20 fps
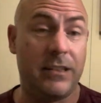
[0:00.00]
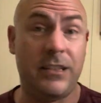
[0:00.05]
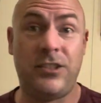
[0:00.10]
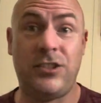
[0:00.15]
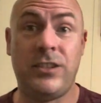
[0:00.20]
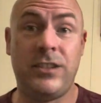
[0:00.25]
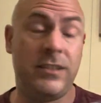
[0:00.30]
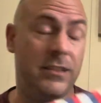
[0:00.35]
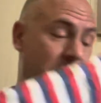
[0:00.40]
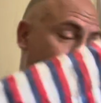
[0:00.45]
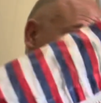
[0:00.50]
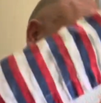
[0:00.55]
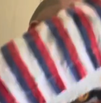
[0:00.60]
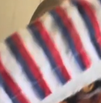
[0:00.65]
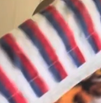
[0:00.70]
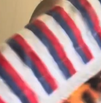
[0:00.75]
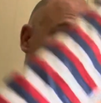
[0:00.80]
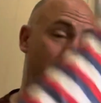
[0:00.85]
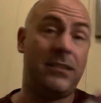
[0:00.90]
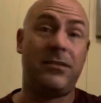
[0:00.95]
this year.
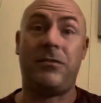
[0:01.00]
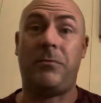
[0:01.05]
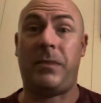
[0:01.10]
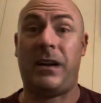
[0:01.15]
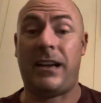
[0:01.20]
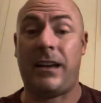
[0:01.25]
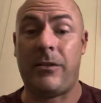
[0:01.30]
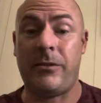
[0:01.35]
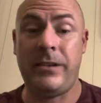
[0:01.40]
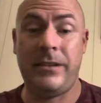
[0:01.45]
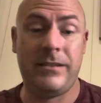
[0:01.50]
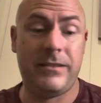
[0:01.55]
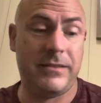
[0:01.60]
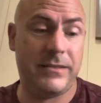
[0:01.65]
But that's not bad going.